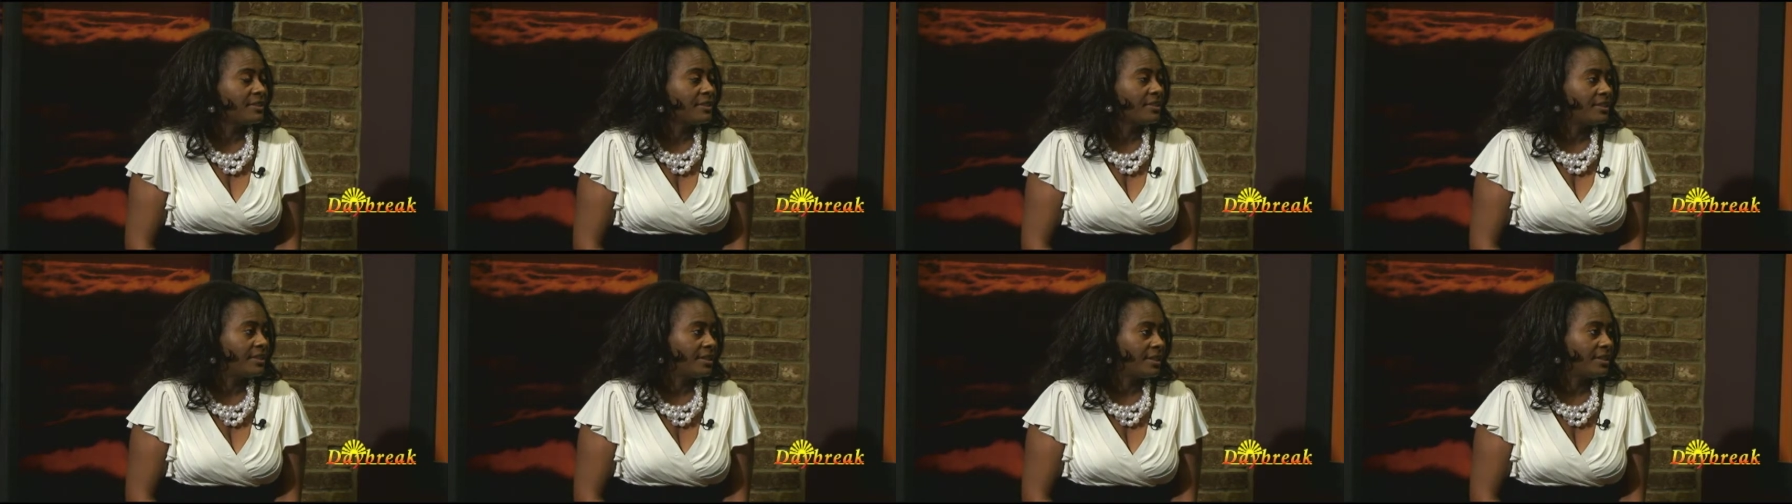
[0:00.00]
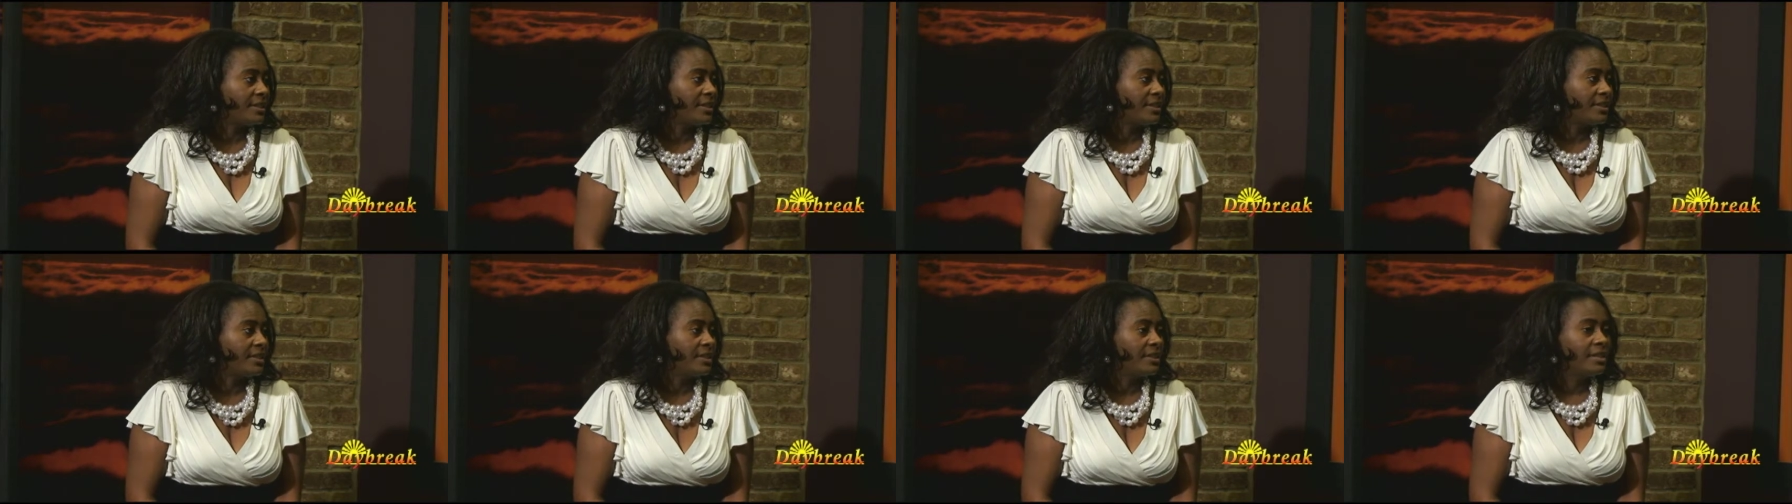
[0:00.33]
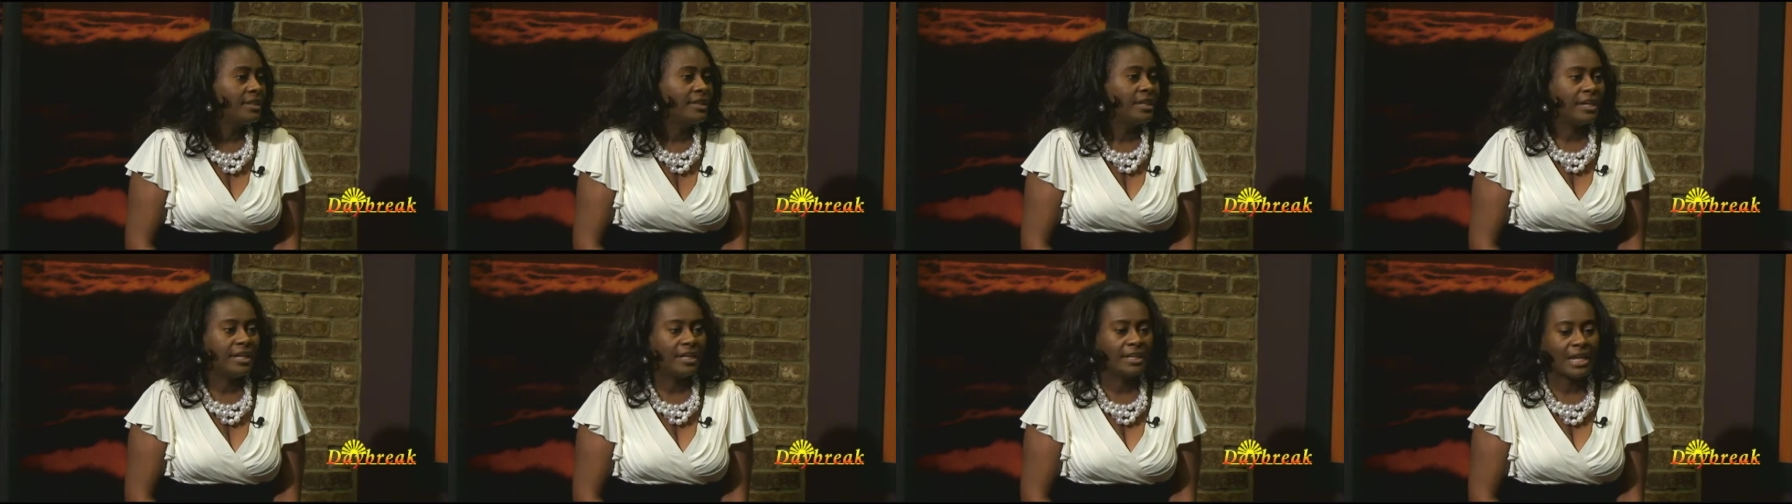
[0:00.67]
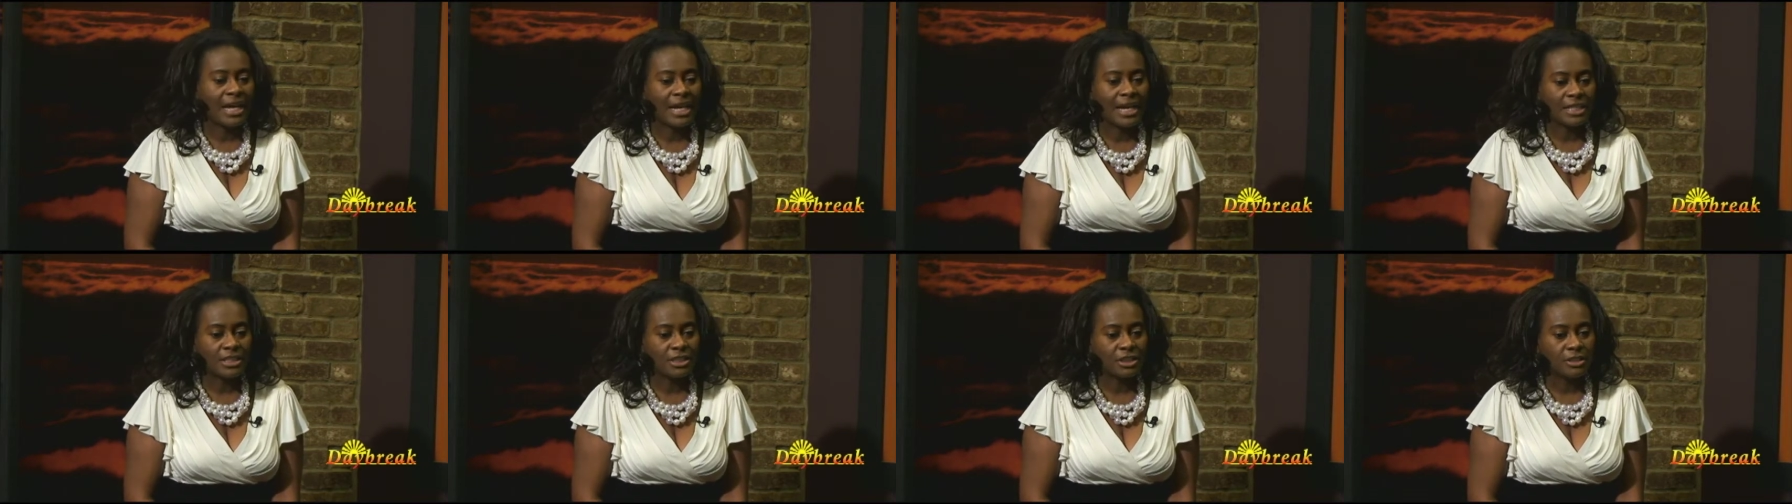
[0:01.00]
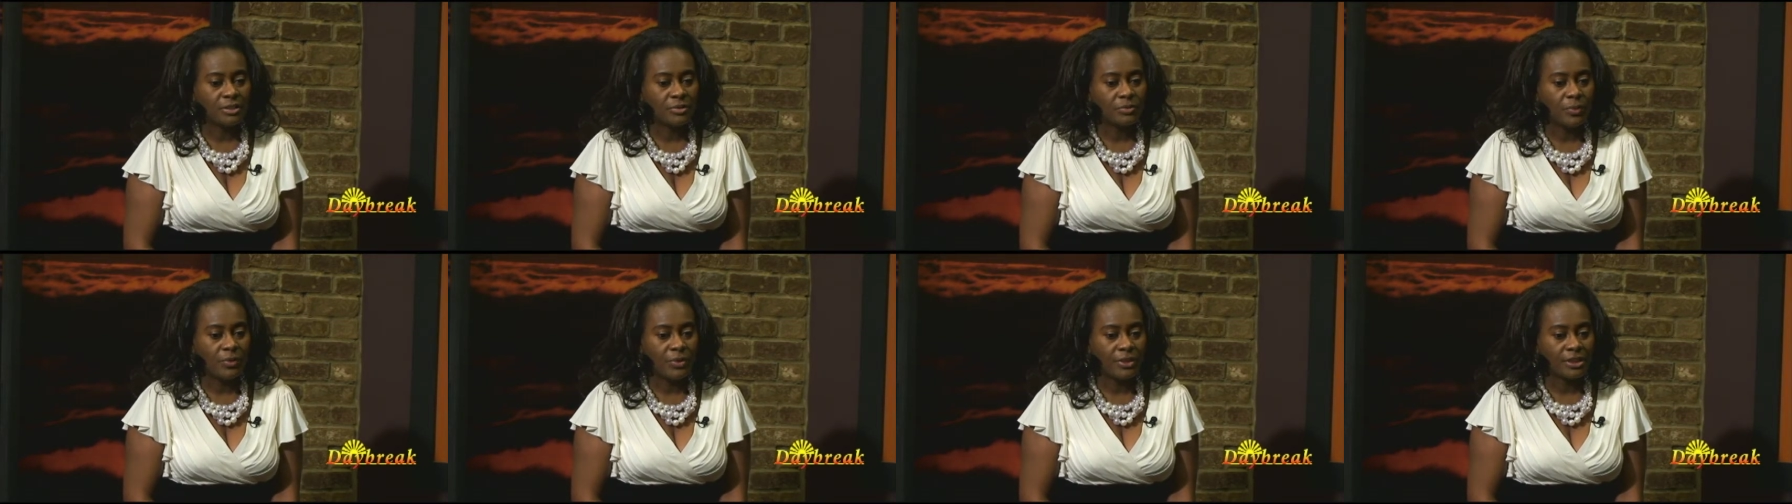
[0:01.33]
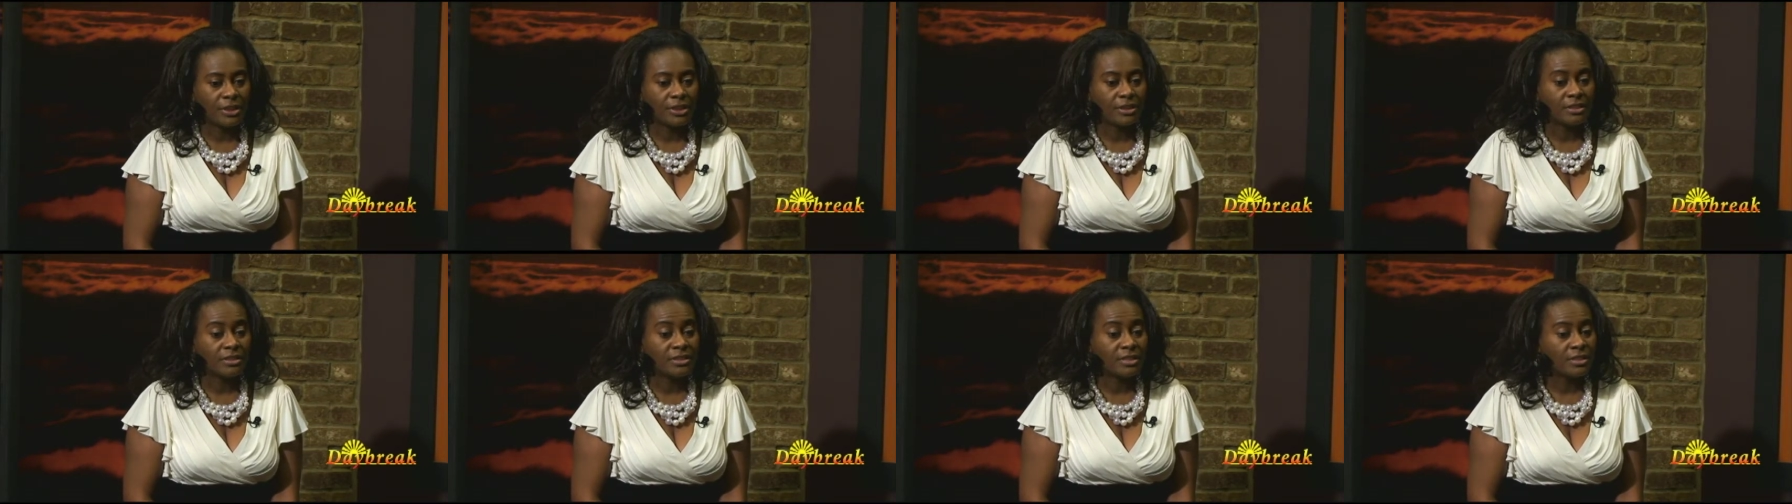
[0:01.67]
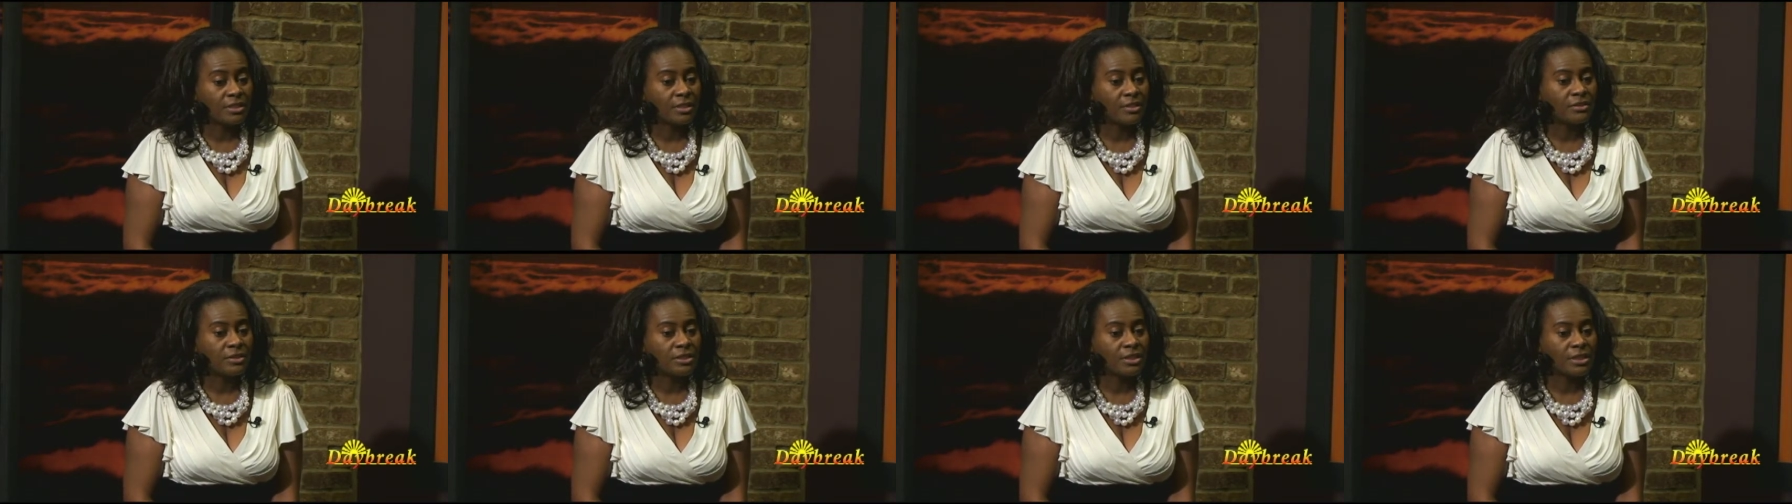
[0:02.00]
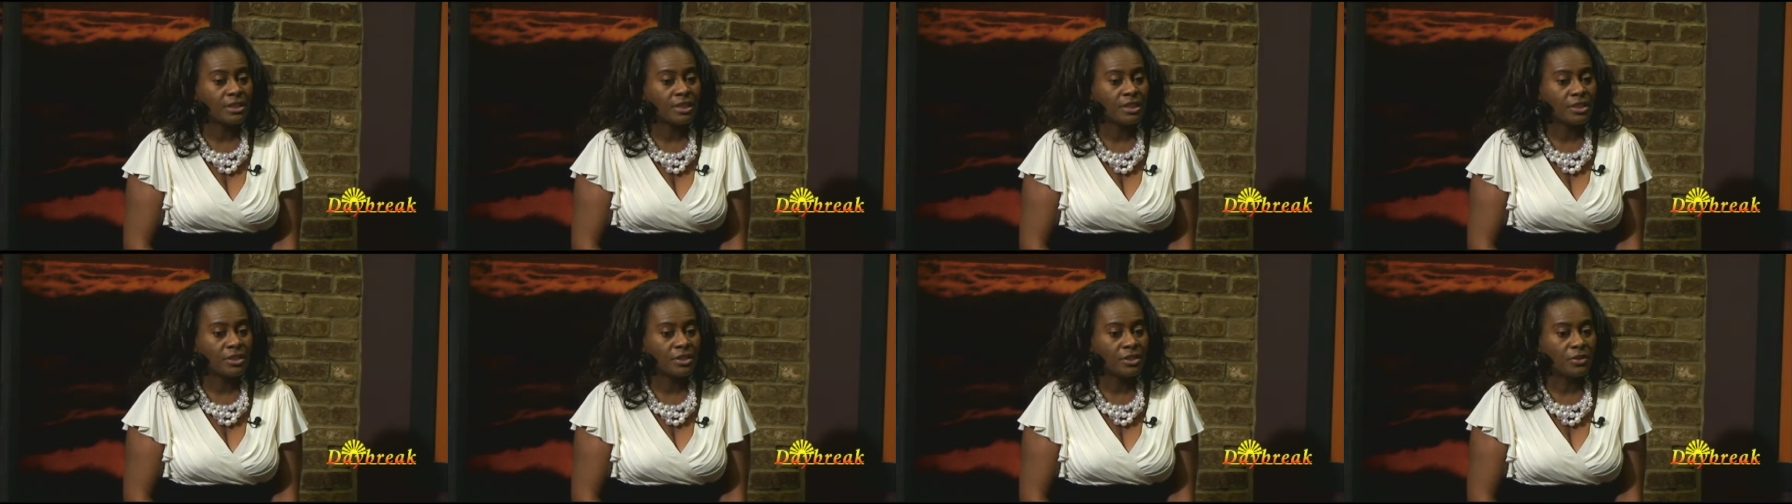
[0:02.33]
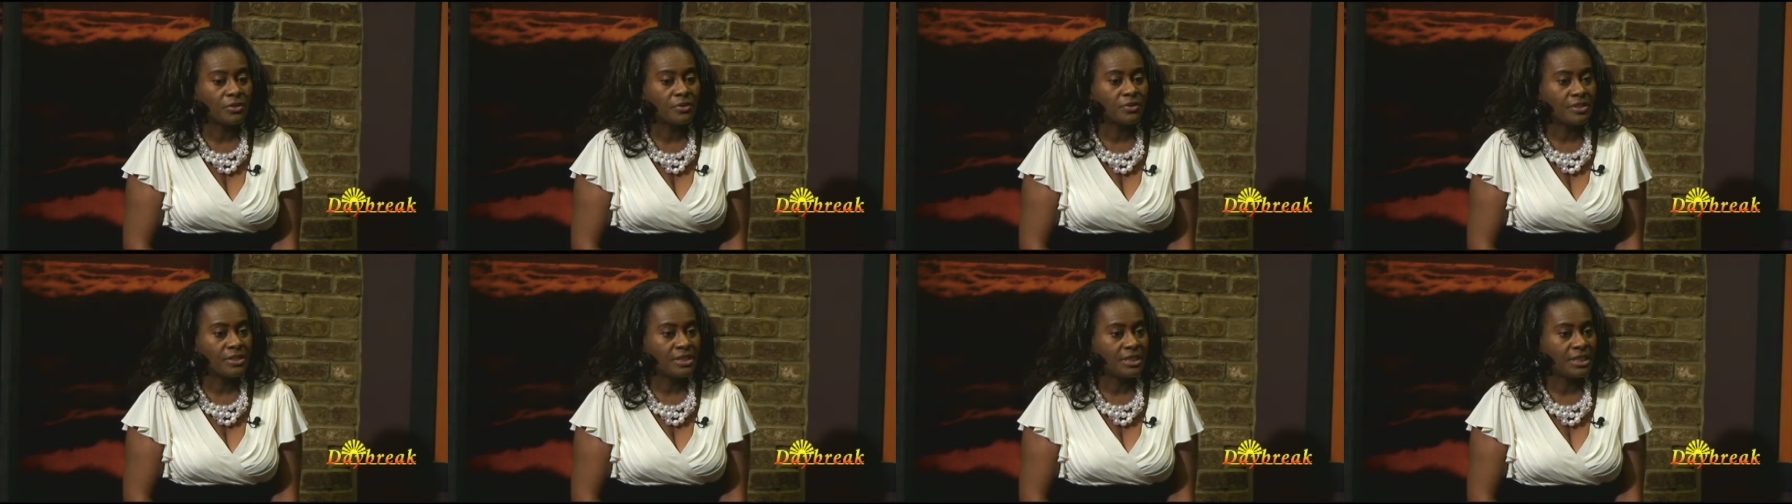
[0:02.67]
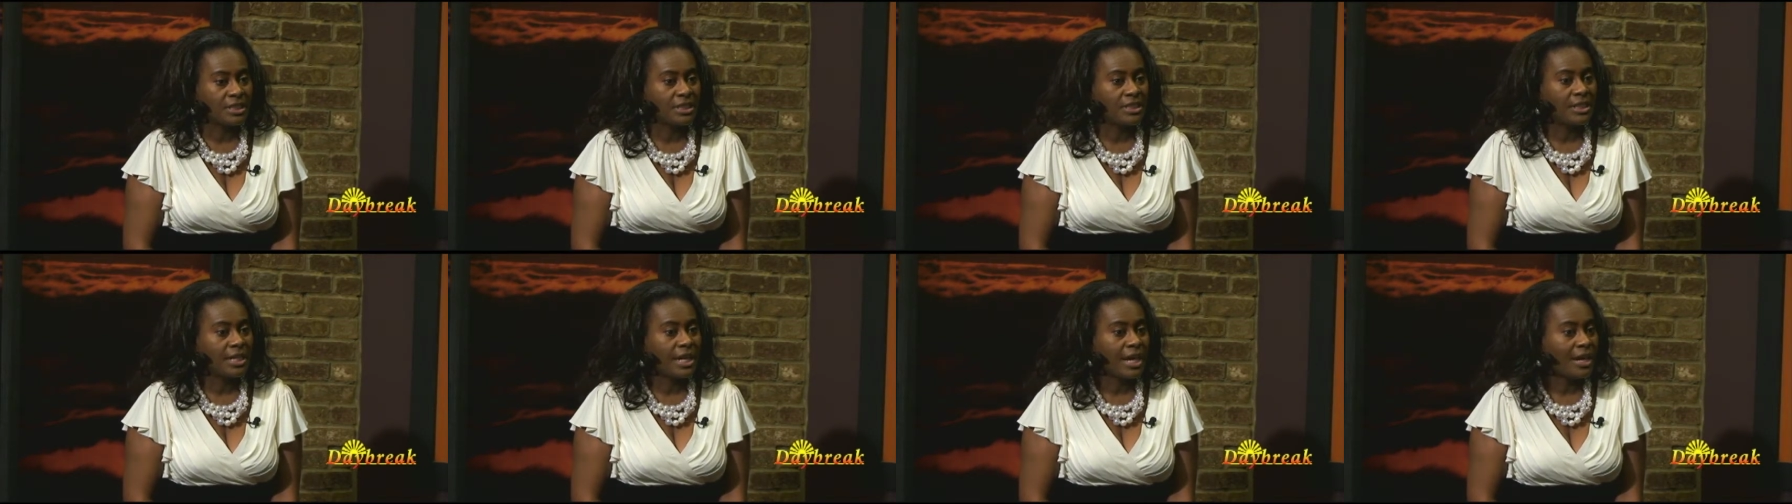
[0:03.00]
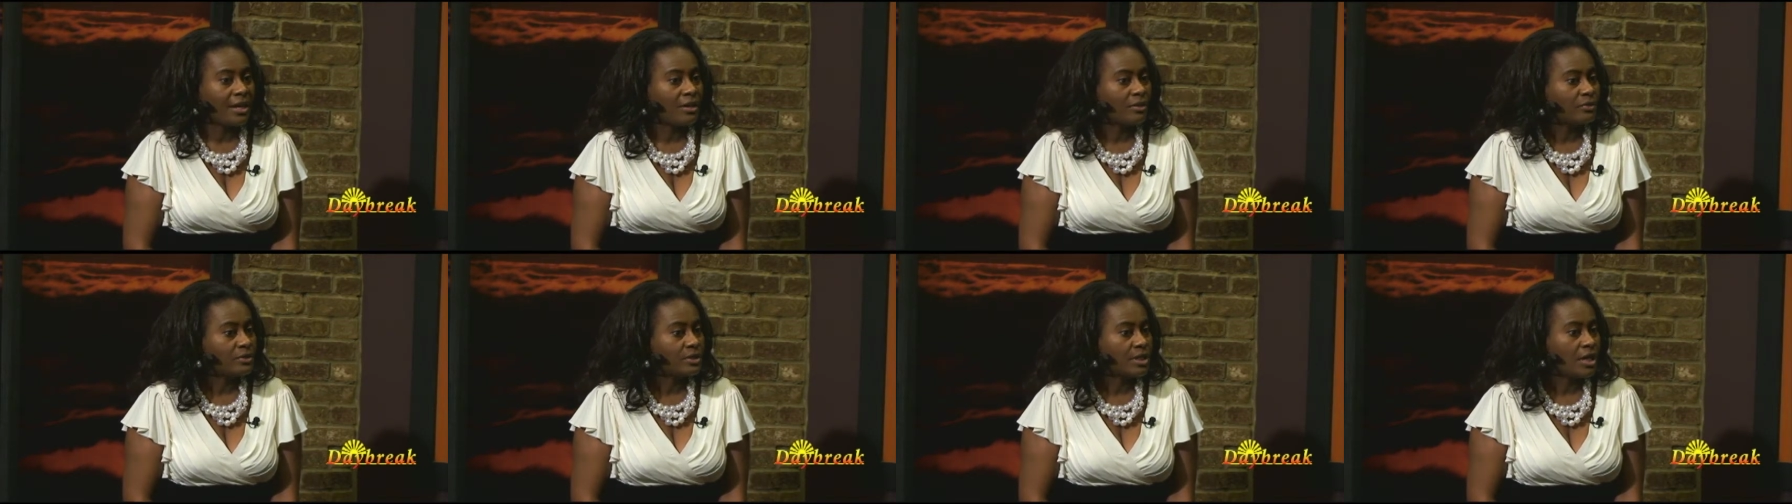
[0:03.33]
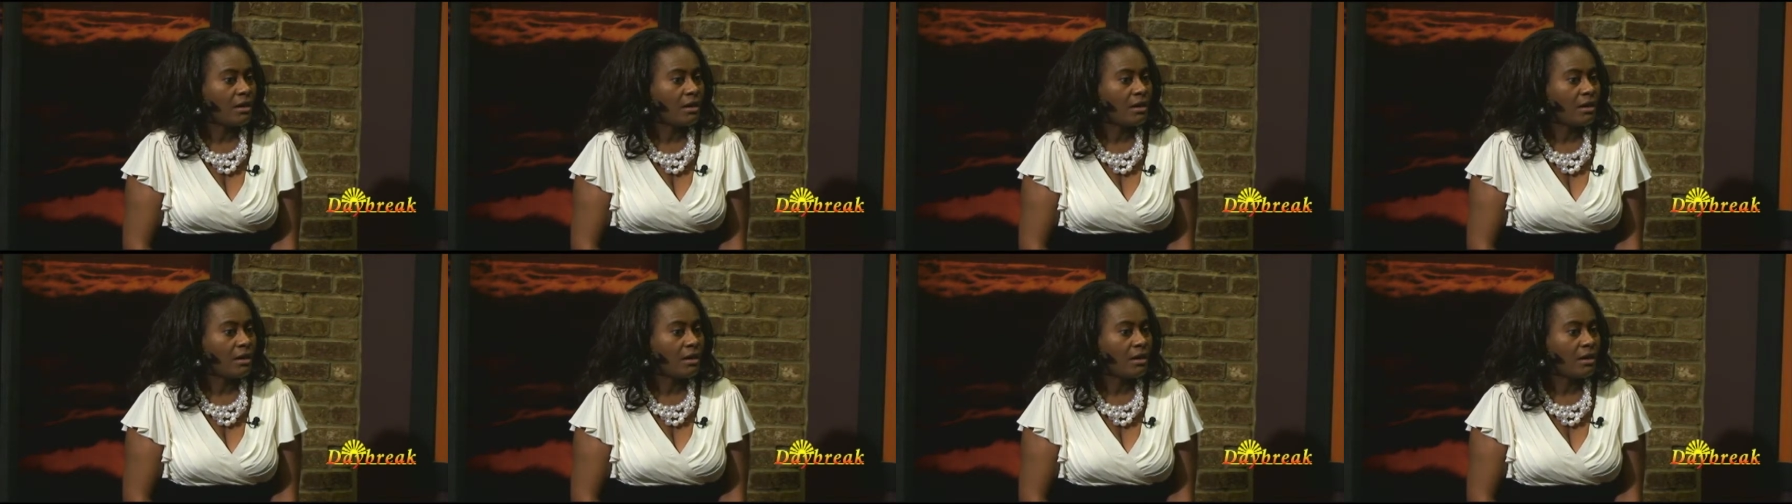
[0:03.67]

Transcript: Atlanta, mm-hmm. and I actually wanted to go to the 13th house